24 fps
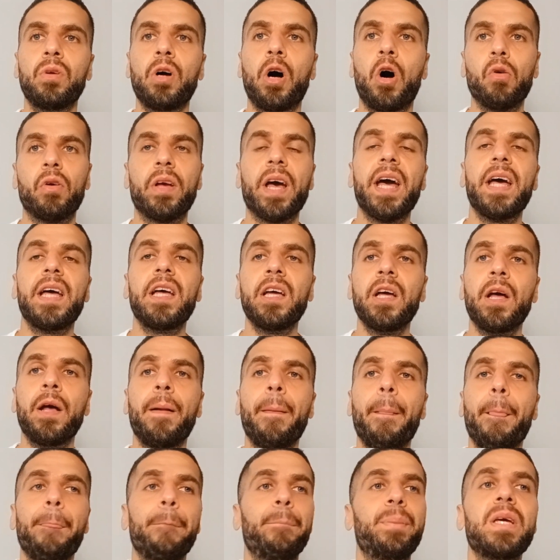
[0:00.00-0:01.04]
Okay?
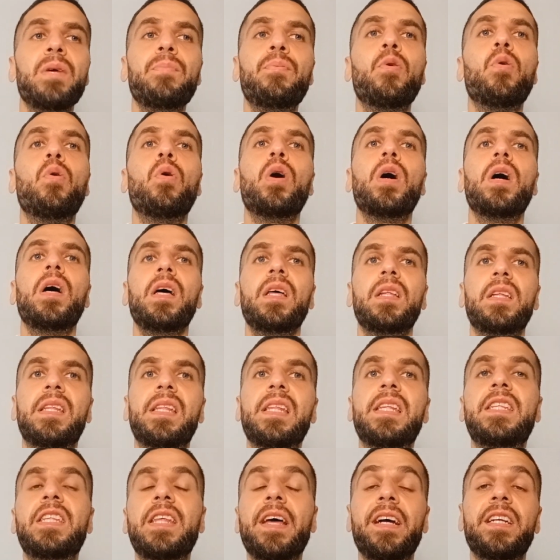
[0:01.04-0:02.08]
People
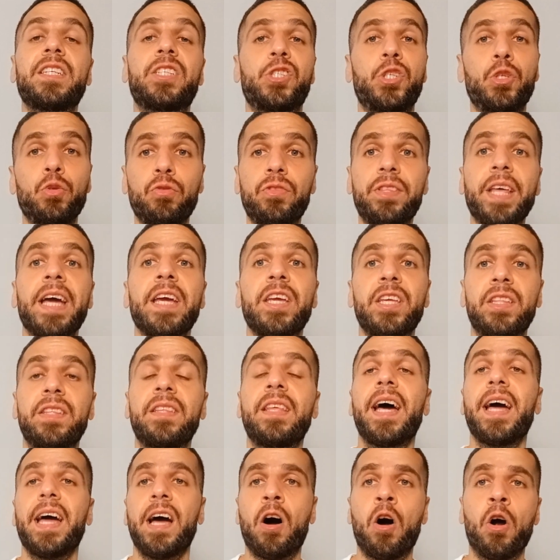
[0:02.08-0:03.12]
that you think
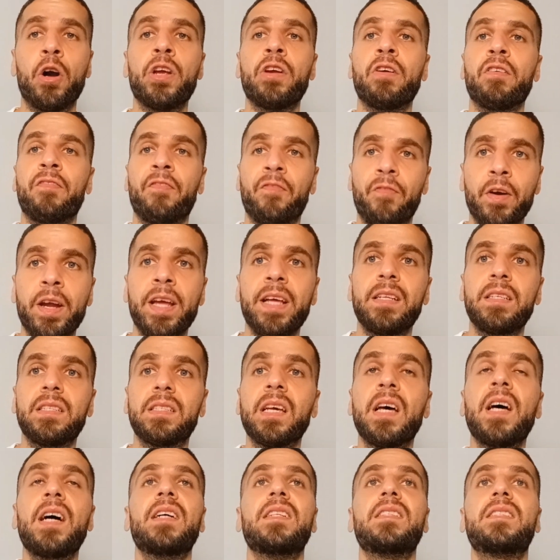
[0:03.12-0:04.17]
that are your friends
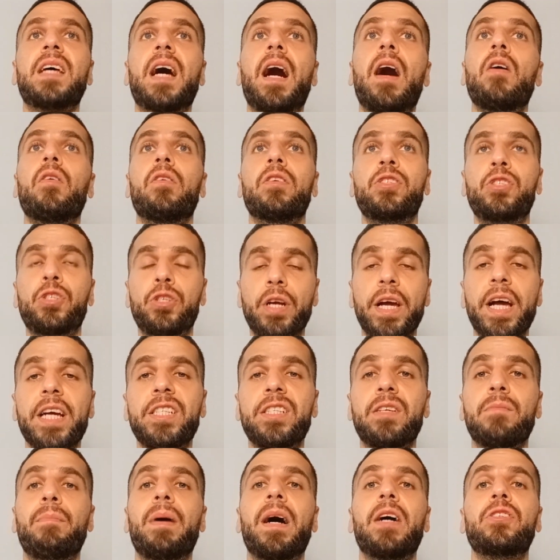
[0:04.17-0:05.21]
talk
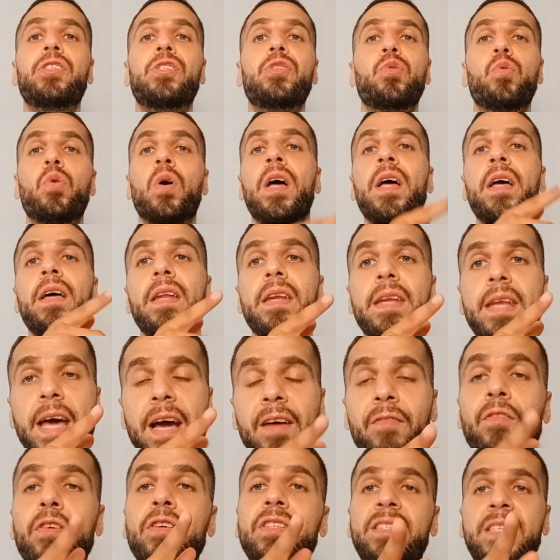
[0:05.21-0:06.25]
trash about you.
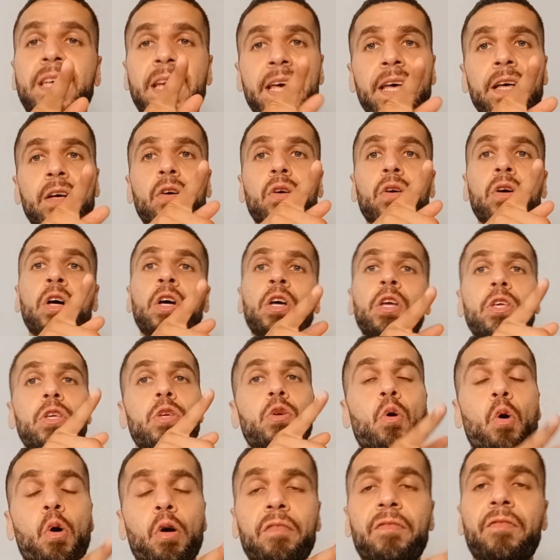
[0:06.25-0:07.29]
Never tell
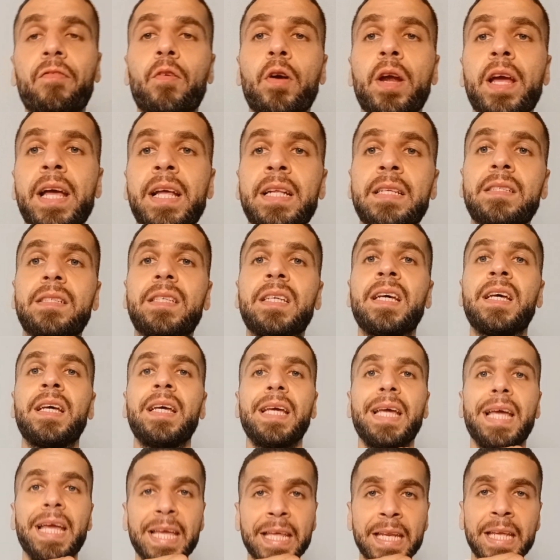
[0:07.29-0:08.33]
your friends
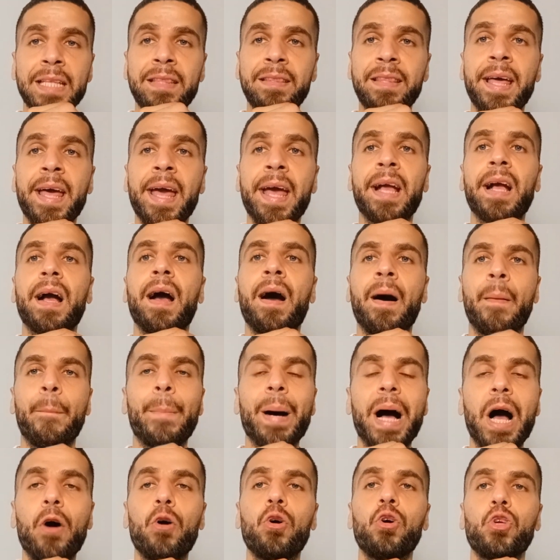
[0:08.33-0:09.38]
anything
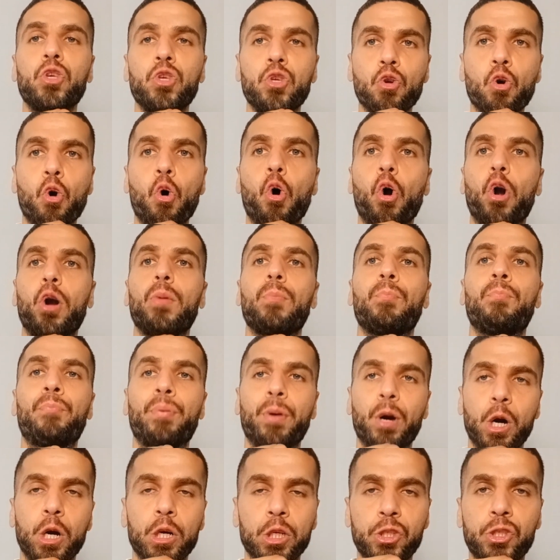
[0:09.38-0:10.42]
about your
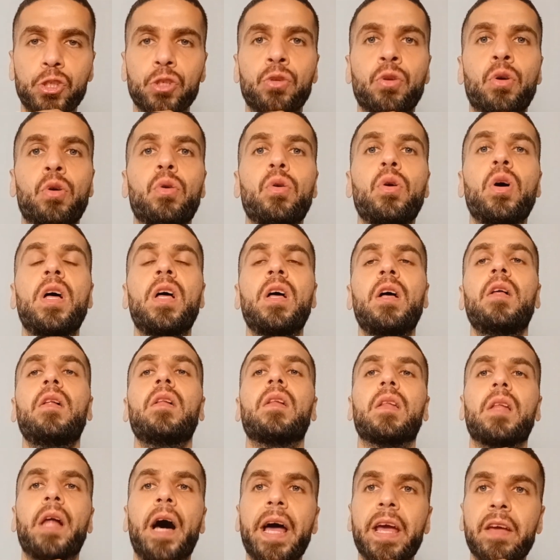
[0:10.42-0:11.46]
personal
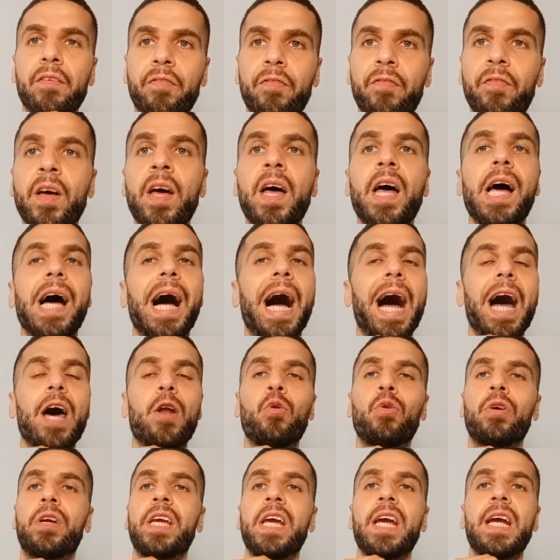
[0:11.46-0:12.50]
life. I
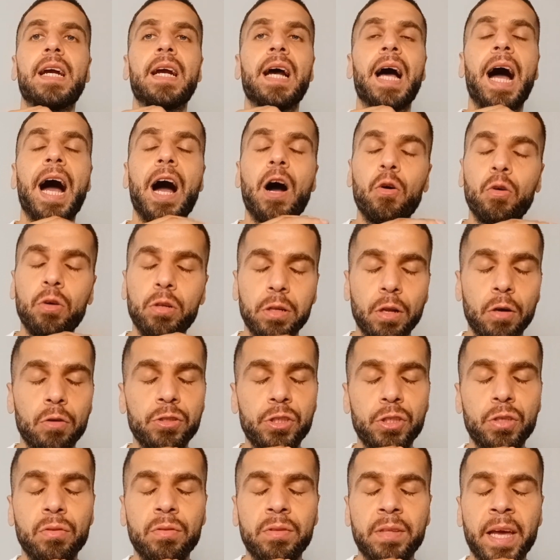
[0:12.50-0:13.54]
don't care how
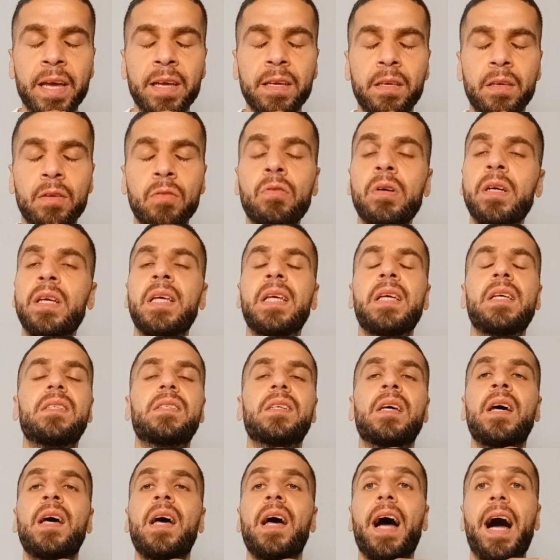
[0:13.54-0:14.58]
close you think you
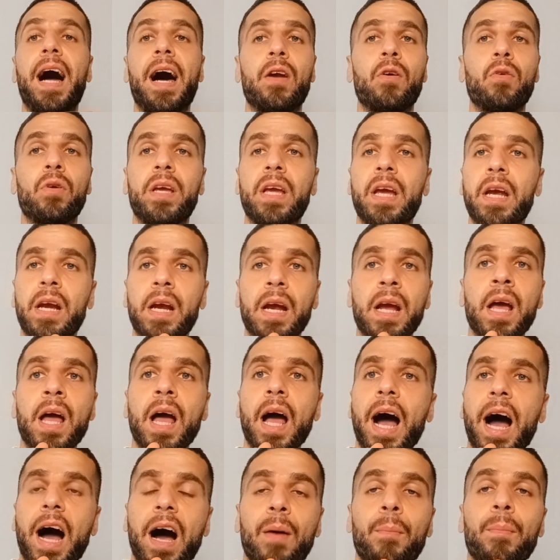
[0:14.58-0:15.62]
is. I don't care
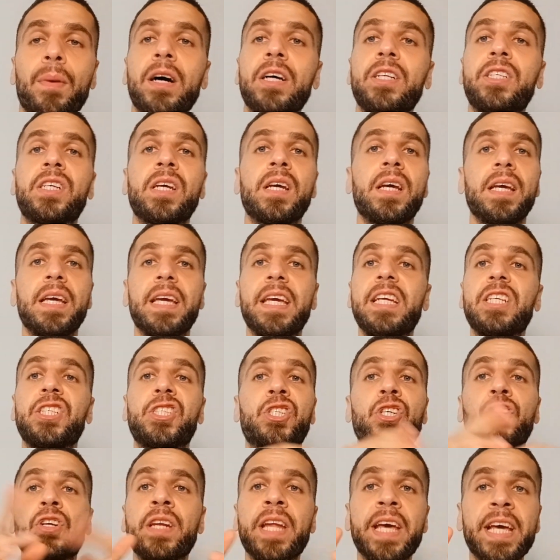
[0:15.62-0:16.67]
how much
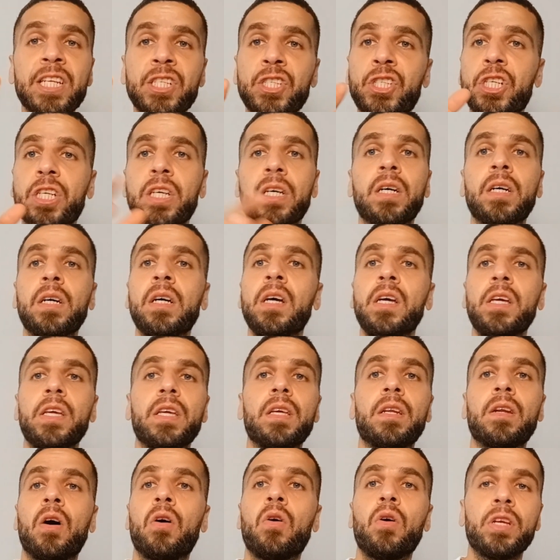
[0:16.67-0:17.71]
he's your ninja,
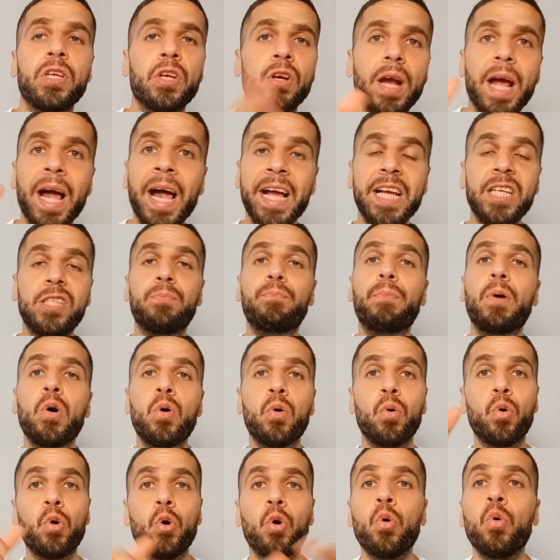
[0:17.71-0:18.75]
you know, your ace
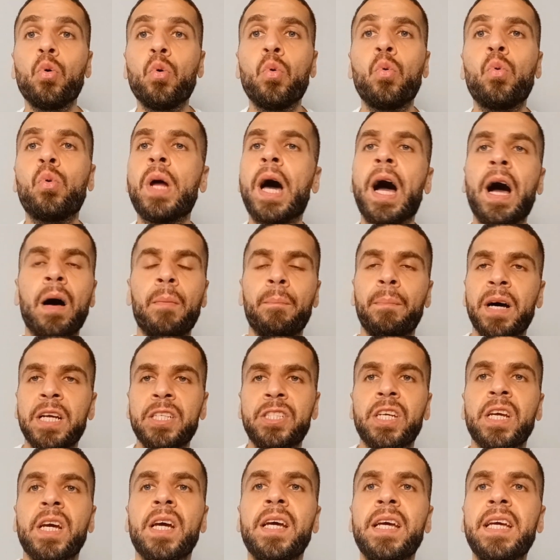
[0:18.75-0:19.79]
boon coon, how
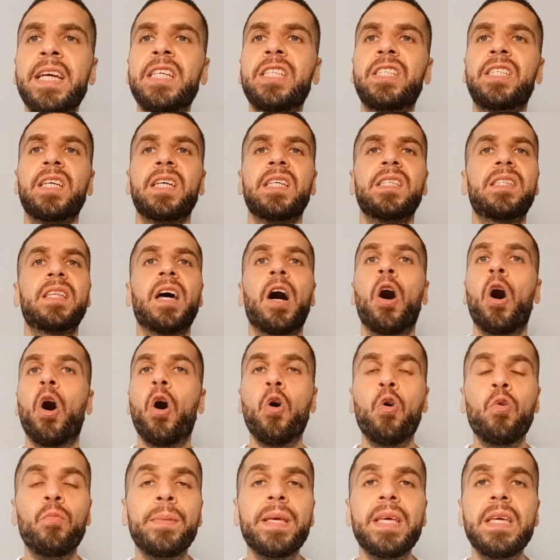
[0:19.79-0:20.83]
much he's just a
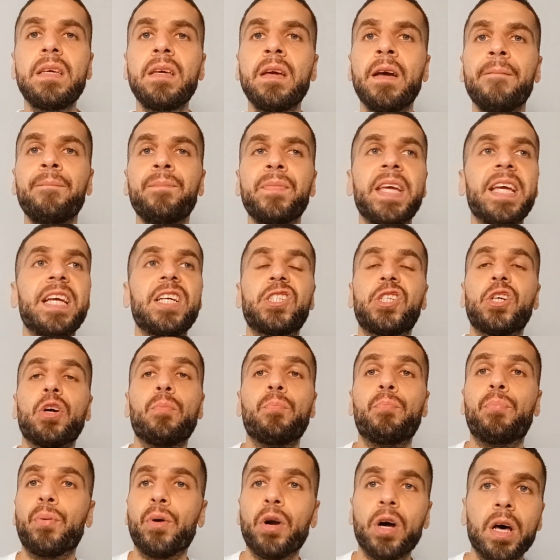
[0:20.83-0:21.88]
homie, he's your
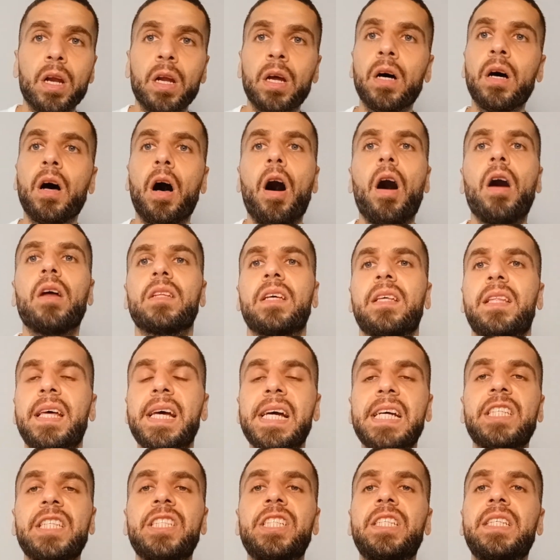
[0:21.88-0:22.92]
brother, all of
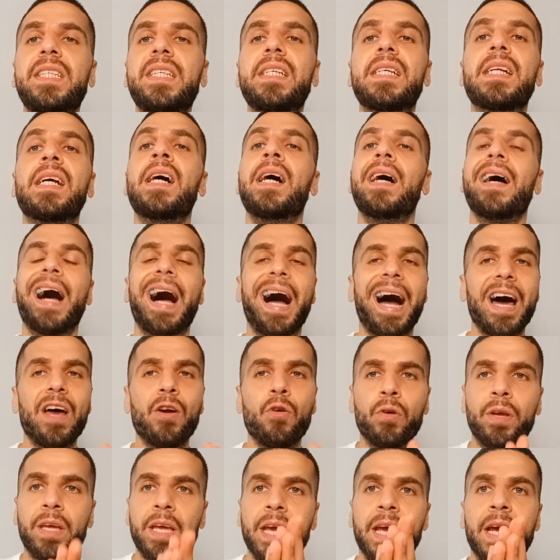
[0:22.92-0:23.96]
that shit. I
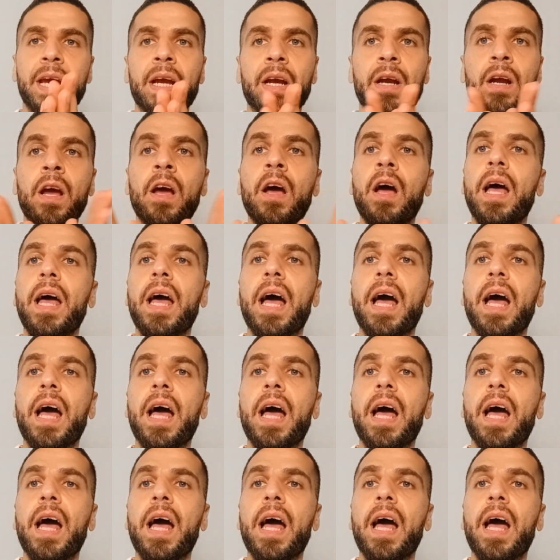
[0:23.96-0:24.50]
don't care